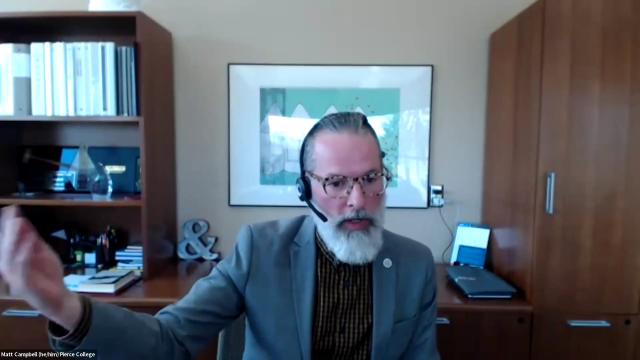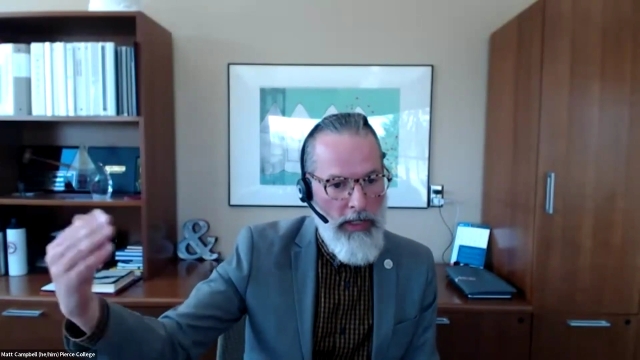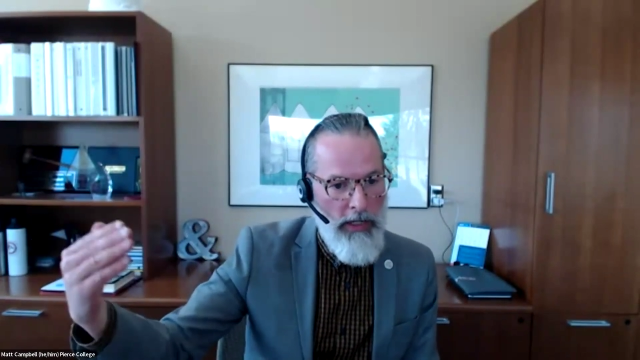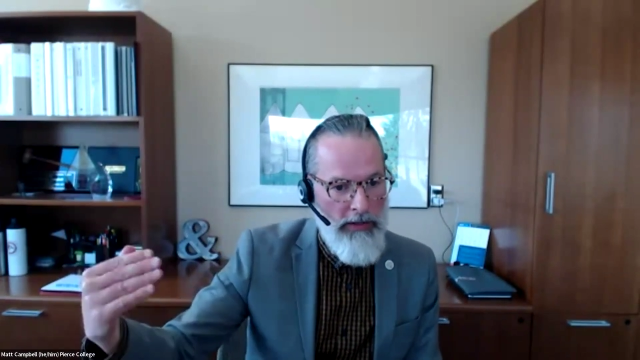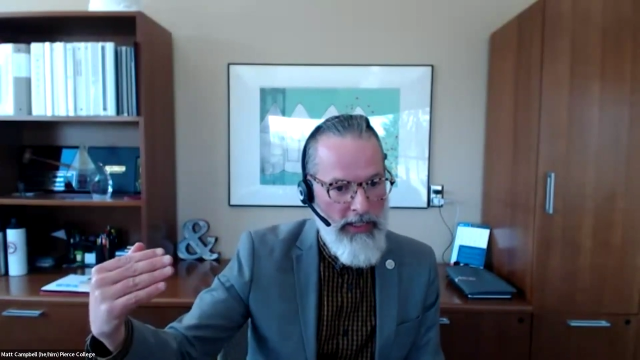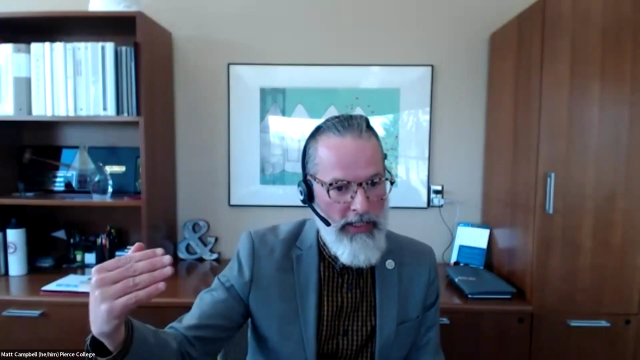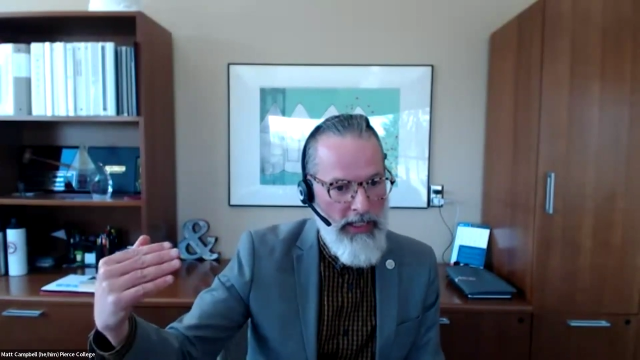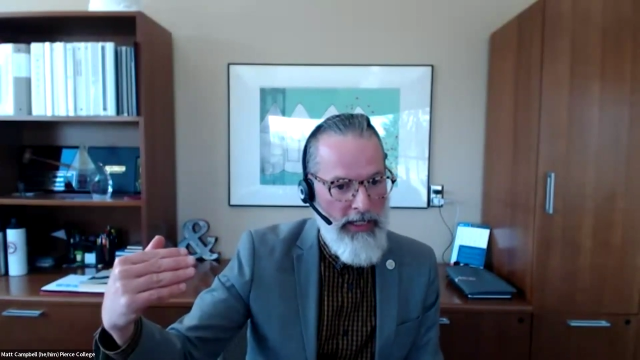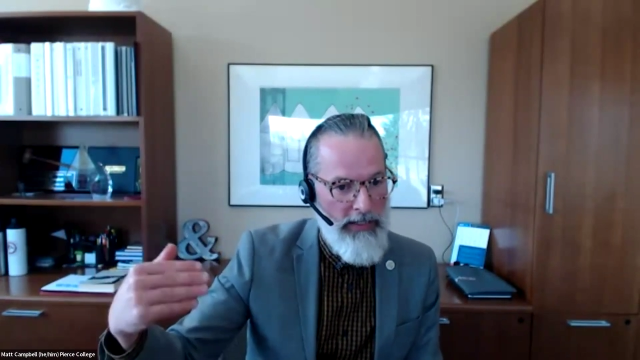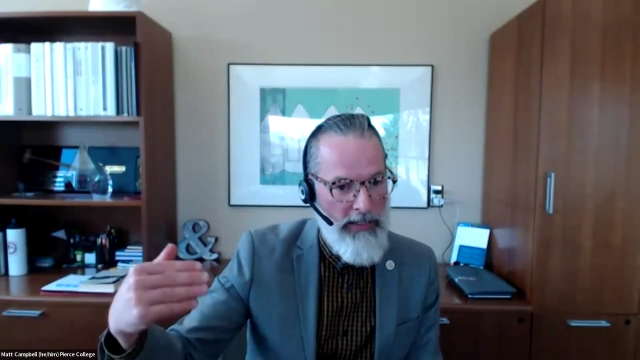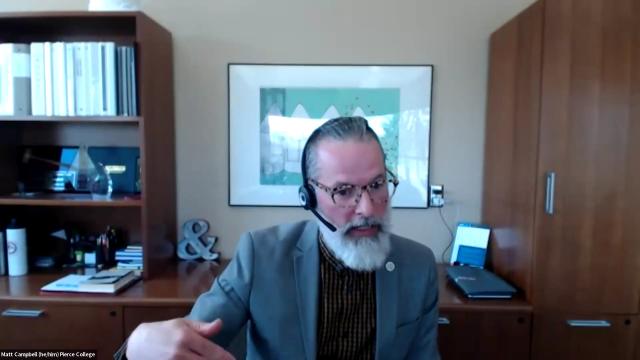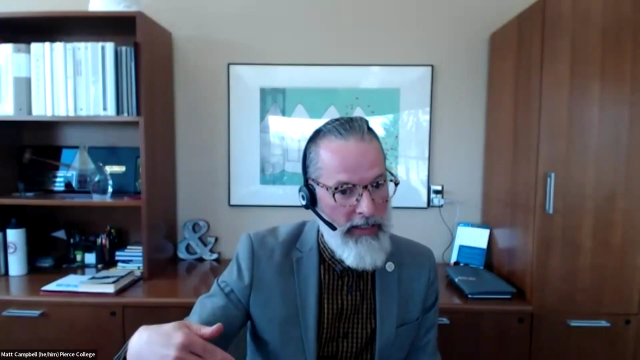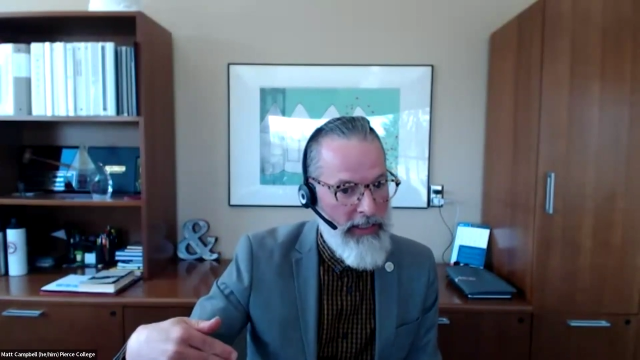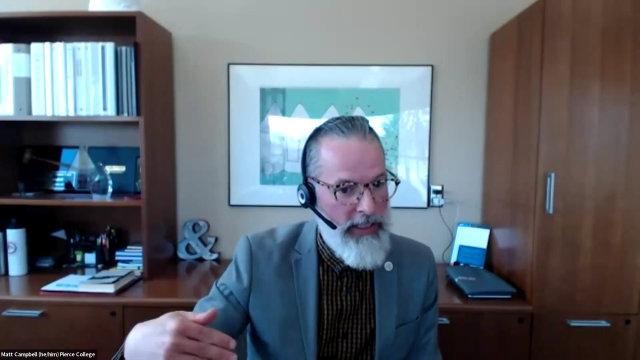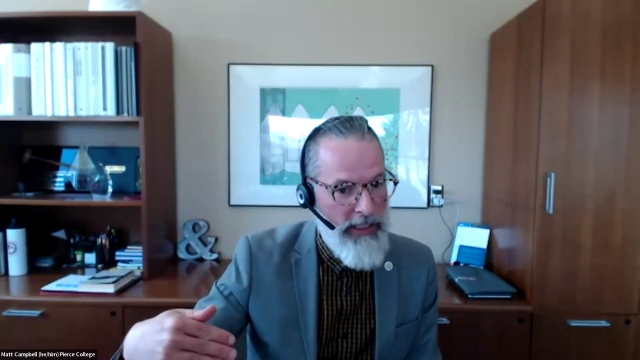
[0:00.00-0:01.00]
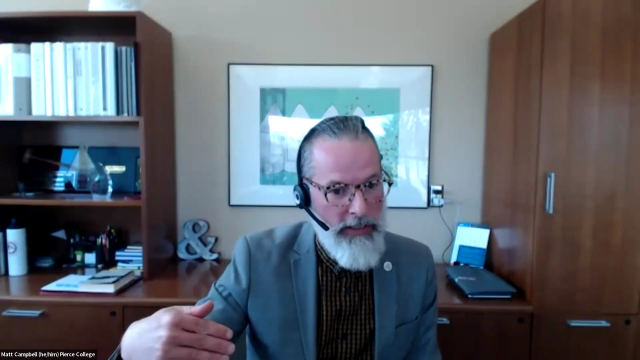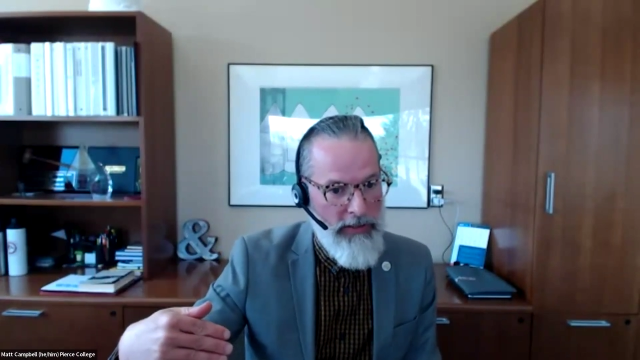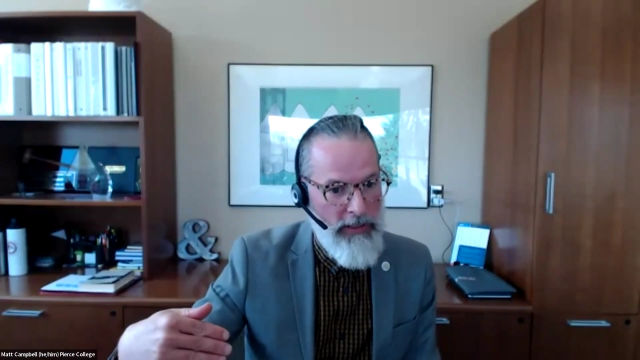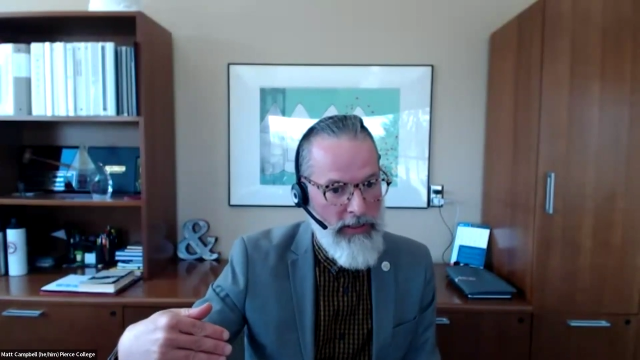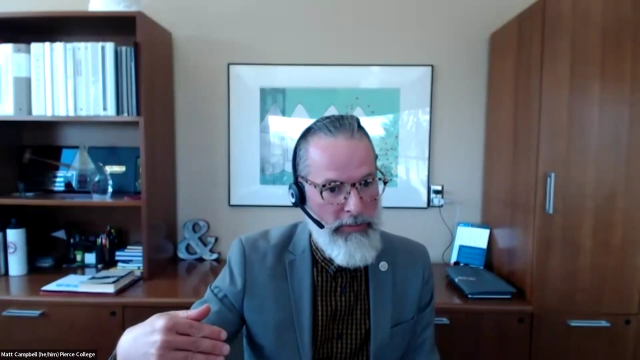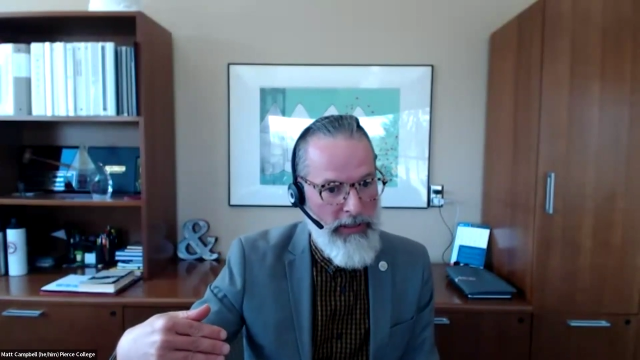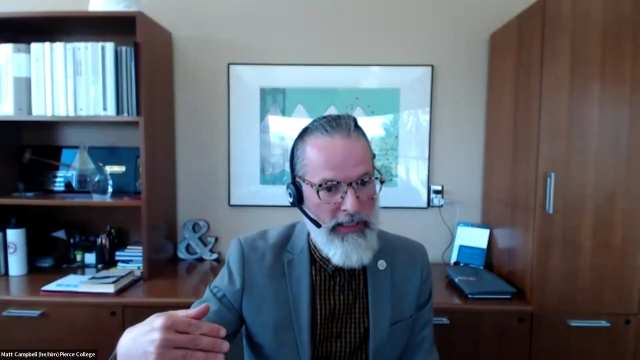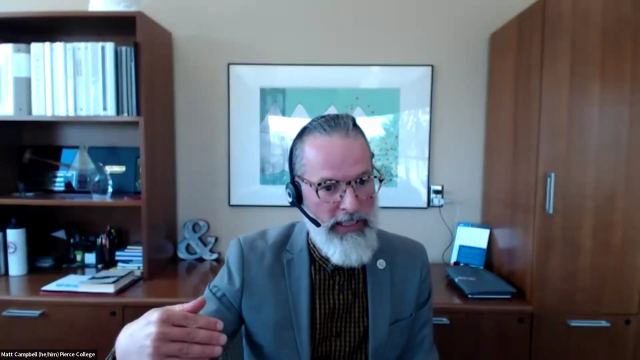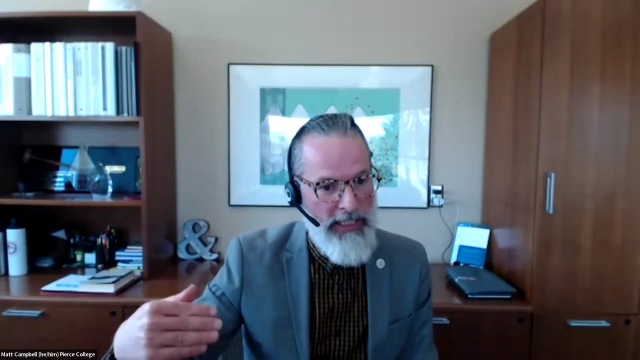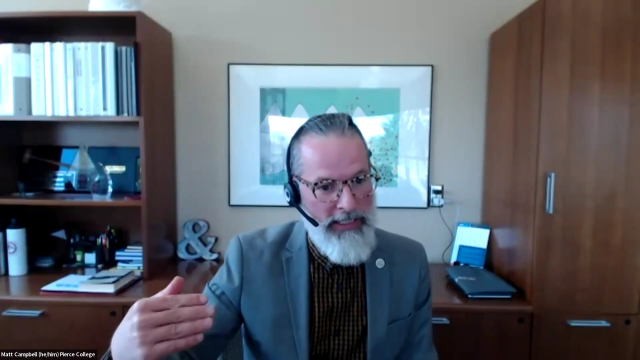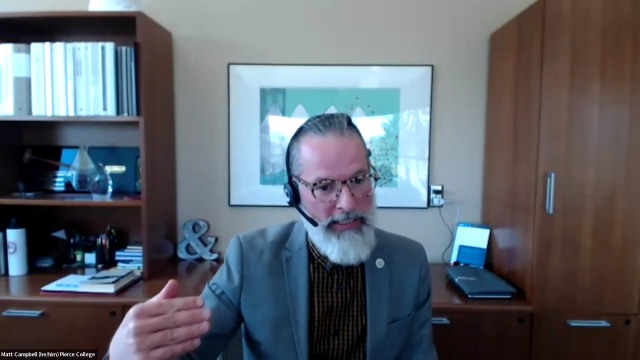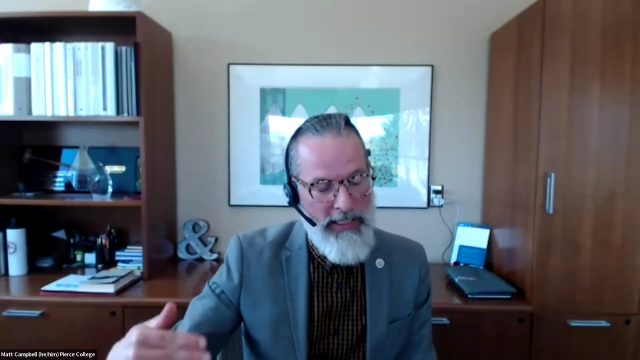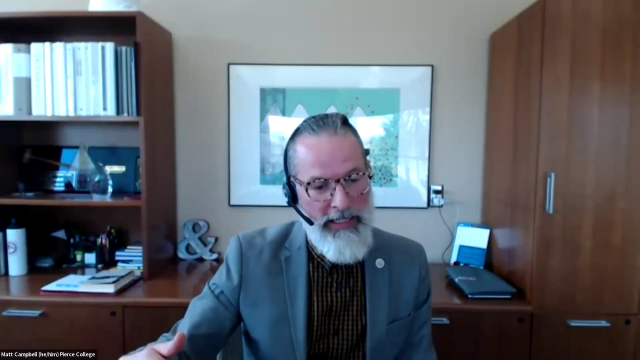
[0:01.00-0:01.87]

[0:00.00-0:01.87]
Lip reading: What are the knowledge, skills, and abilities